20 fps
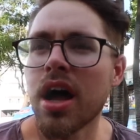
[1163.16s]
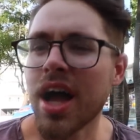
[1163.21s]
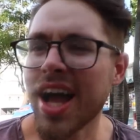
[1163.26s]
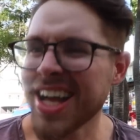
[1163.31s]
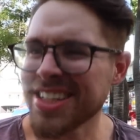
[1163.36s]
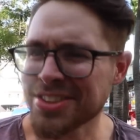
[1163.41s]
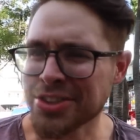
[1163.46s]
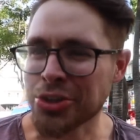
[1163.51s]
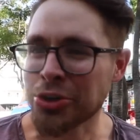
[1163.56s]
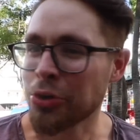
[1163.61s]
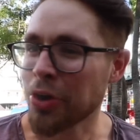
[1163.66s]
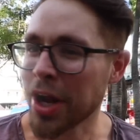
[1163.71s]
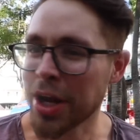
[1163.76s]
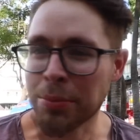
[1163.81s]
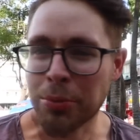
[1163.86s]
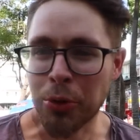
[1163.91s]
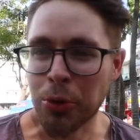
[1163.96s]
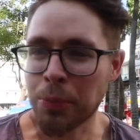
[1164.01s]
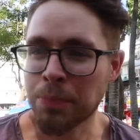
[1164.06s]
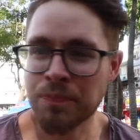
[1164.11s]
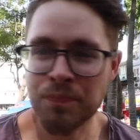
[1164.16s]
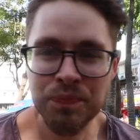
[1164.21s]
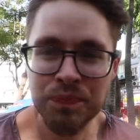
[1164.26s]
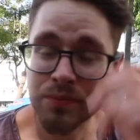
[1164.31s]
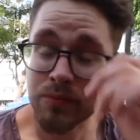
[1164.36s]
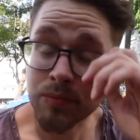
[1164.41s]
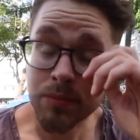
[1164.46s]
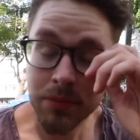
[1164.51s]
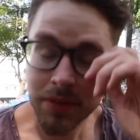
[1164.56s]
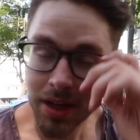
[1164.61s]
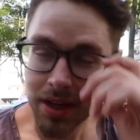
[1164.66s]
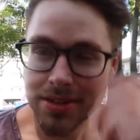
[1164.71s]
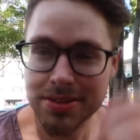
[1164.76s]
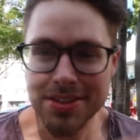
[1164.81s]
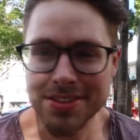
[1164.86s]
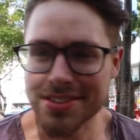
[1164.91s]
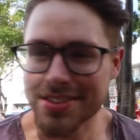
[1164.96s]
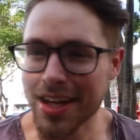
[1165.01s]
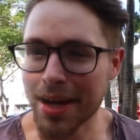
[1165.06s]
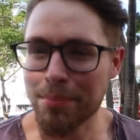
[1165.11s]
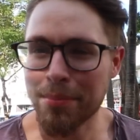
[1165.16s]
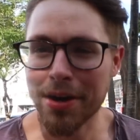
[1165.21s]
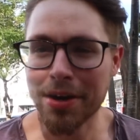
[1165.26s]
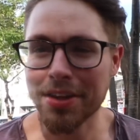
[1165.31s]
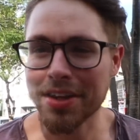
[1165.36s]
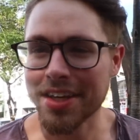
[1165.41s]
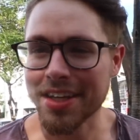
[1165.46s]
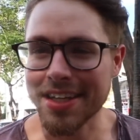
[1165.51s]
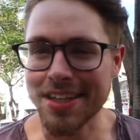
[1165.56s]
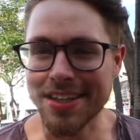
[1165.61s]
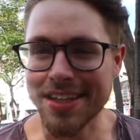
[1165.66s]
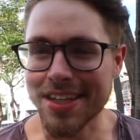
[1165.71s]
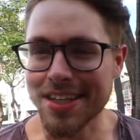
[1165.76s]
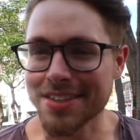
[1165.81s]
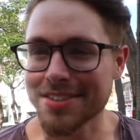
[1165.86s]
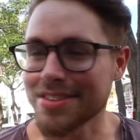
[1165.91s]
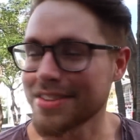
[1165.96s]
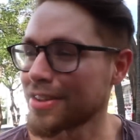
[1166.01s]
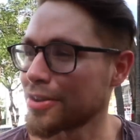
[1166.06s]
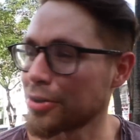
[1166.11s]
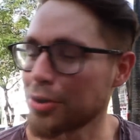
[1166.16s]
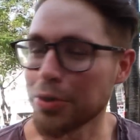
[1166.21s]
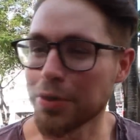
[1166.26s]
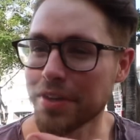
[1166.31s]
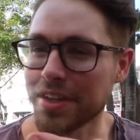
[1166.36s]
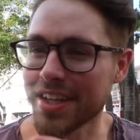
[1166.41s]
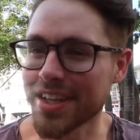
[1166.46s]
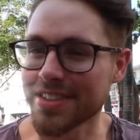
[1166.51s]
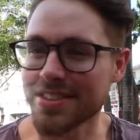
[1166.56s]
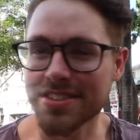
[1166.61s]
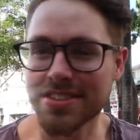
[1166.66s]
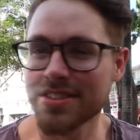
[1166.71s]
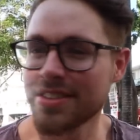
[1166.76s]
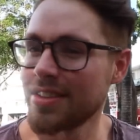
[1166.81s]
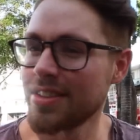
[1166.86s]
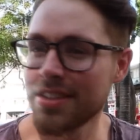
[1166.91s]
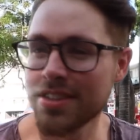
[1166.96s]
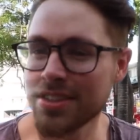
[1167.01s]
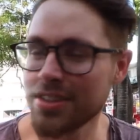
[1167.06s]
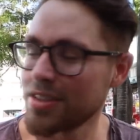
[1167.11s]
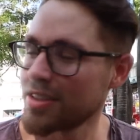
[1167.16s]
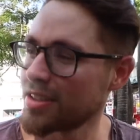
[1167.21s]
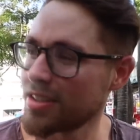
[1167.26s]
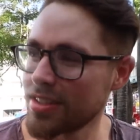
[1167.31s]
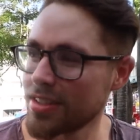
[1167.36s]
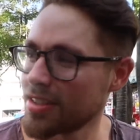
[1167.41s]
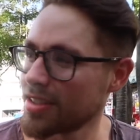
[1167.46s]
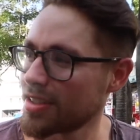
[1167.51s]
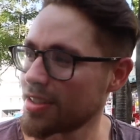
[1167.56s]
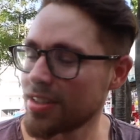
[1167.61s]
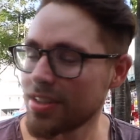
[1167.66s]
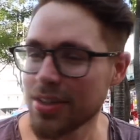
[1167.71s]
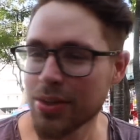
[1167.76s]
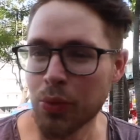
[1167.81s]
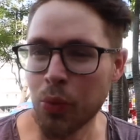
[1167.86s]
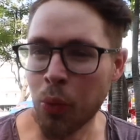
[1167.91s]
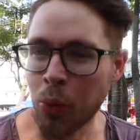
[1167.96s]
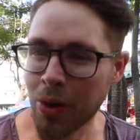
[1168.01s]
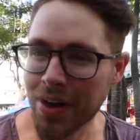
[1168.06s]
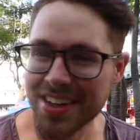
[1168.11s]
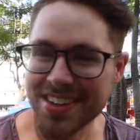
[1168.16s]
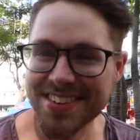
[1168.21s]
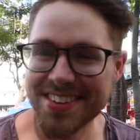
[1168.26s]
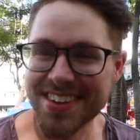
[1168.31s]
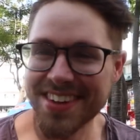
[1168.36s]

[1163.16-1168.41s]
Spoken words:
That's incredible. And so I barely can eat this, and they're doing this. What?